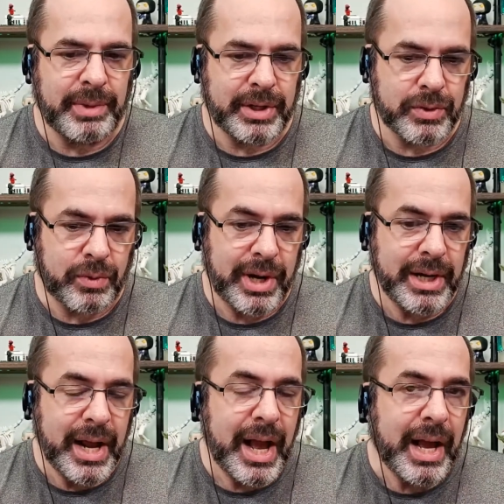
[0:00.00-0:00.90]
Because right
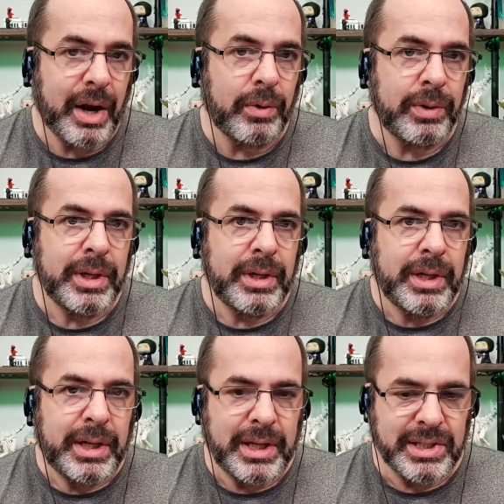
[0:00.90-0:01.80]
now,
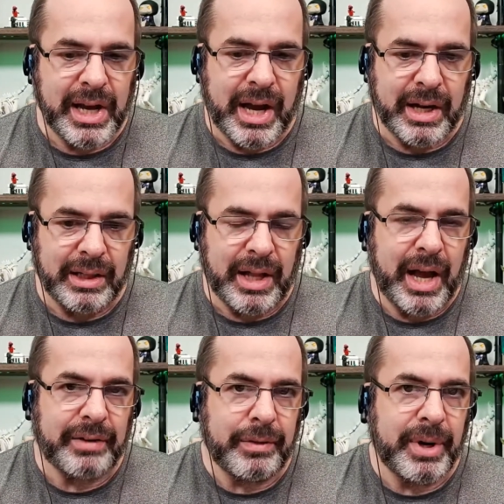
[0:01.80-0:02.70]
he's got a
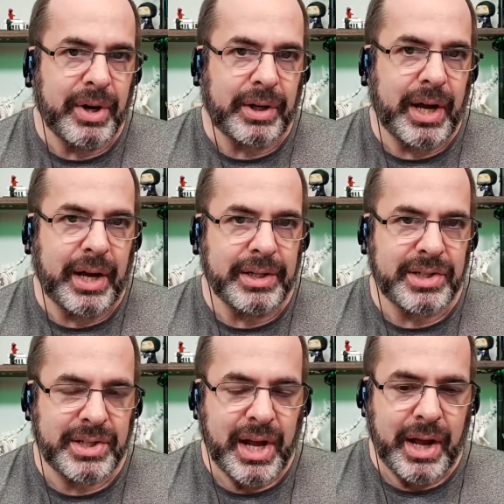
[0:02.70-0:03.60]
lot of America on his
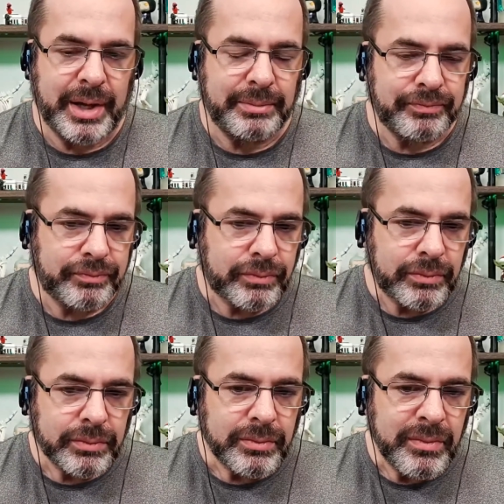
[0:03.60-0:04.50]
side.
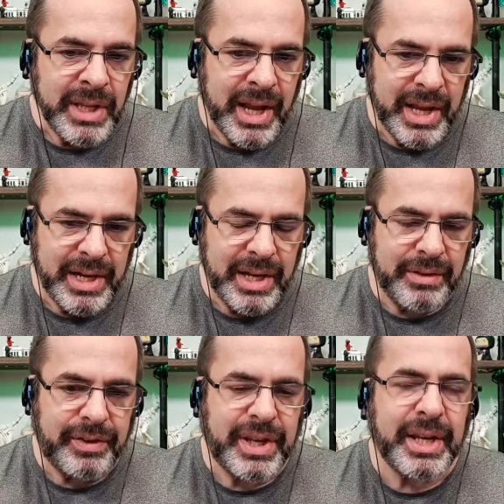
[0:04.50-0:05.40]
And
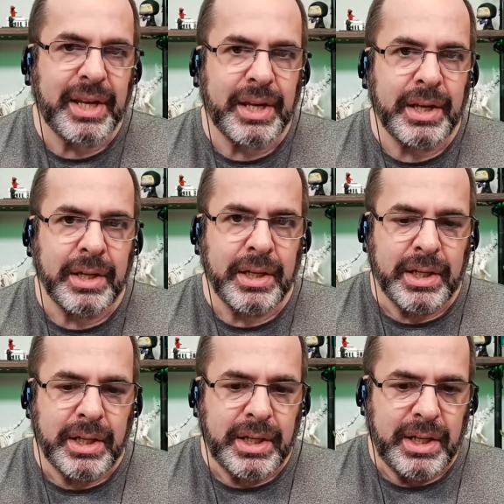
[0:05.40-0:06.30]
if he's
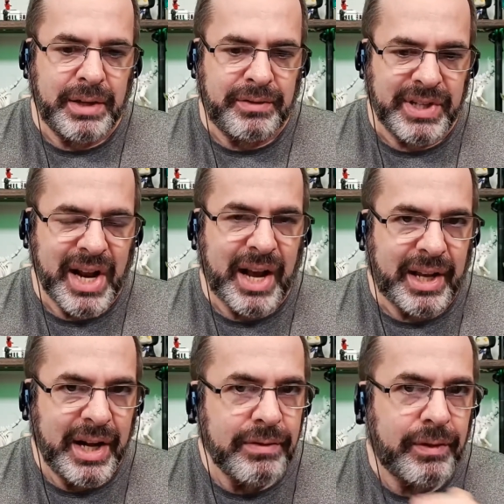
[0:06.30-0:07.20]
not
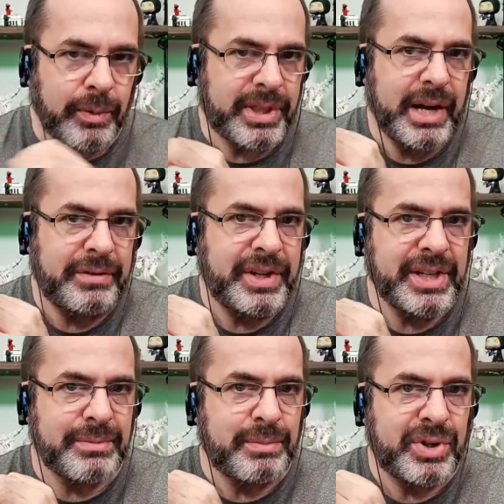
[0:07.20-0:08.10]
careful with that, if he
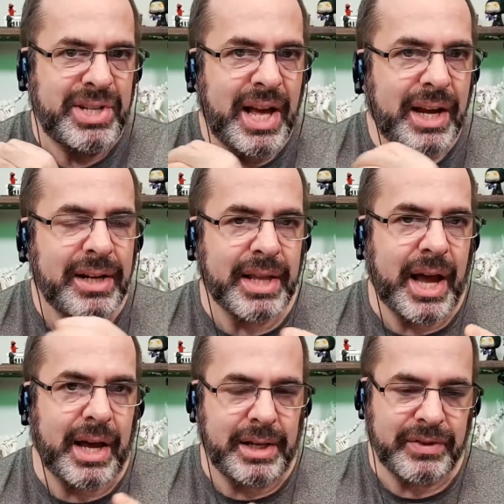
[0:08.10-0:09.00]
doesn't protect
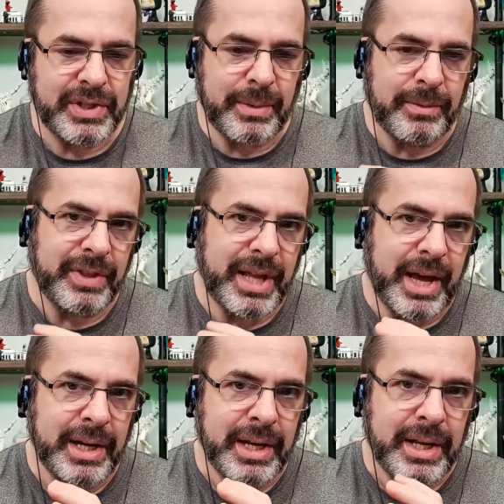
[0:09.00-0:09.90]
that, if some of
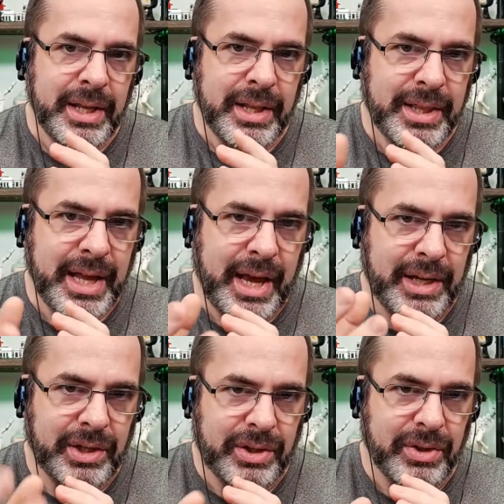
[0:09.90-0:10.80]

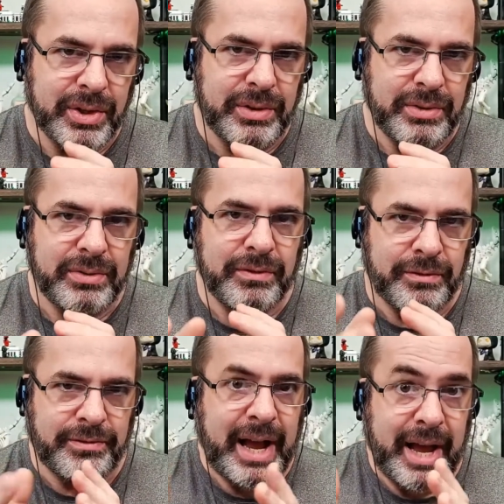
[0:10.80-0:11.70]
that good
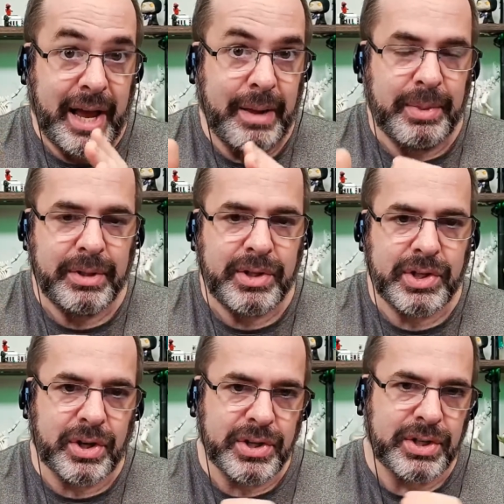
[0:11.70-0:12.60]
vibe
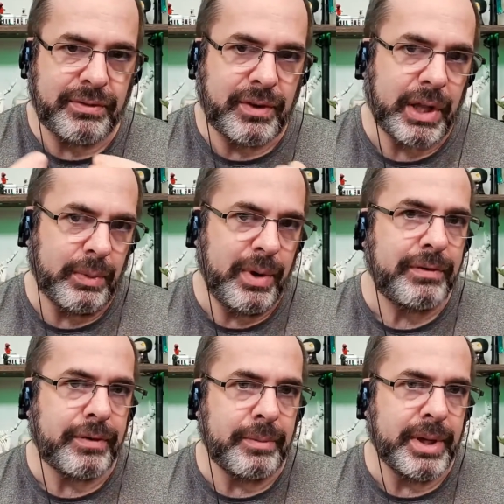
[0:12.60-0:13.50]
starts to fall away
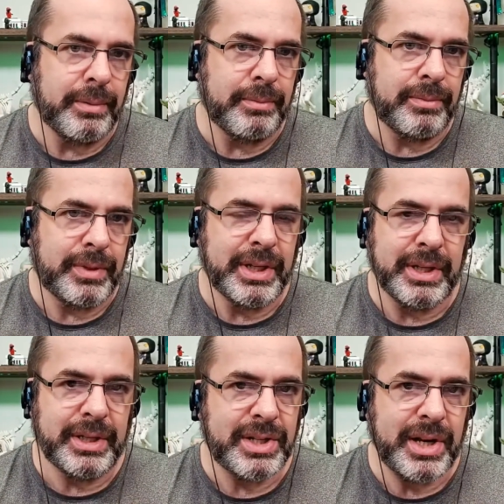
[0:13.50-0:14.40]
from him, then
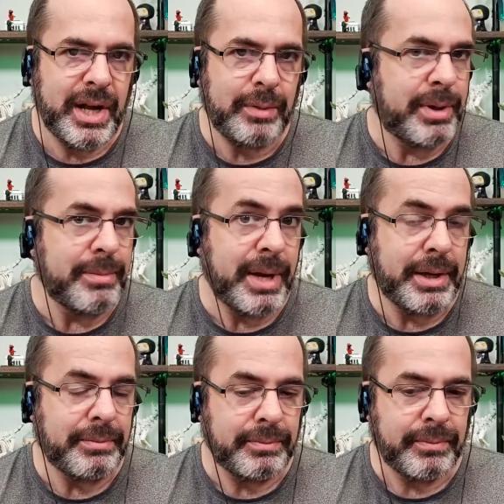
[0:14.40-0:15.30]
it doesn't help him
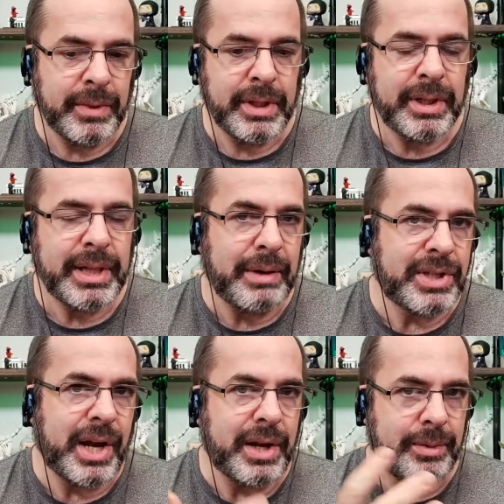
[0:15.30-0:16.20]
any. That was
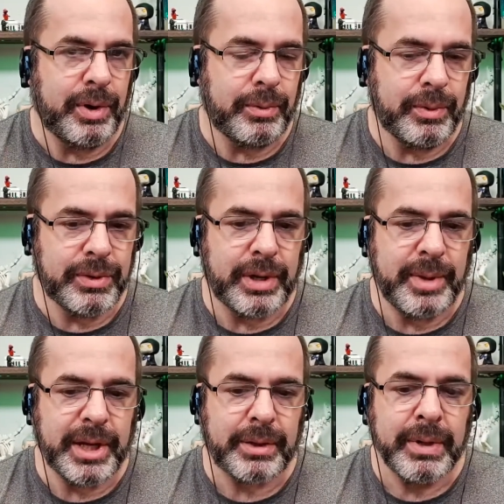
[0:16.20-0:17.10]
kind of the point we were trying to make.